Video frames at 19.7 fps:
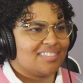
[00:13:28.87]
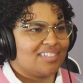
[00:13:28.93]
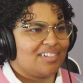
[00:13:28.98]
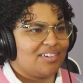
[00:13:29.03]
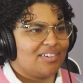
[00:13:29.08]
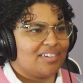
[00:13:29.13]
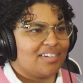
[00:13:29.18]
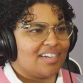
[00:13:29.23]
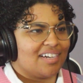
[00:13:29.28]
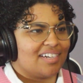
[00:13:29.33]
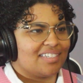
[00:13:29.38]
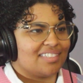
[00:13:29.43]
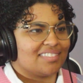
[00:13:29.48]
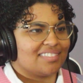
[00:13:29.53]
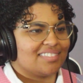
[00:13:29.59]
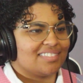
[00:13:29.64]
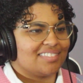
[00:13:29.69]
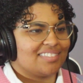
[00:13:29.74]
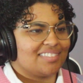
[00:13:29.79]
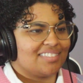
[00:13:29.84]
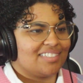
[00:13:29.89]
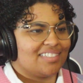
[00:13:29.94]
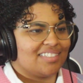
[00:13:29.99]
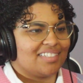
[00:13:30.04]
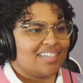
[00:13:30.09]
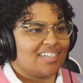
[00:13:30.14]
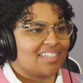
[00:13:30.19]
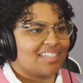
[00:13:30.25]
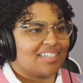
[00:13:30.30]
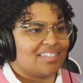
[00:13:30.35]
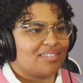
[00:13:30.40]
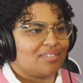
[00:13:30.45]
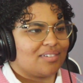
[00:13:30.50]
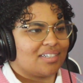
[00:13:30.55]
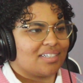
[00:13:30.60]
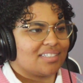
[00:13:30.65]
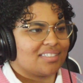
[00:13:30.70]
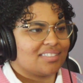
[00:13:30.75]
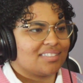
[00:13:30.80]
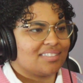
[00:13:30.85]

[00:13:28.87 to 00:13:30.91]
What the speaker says: Oh yeah, you're not getting away.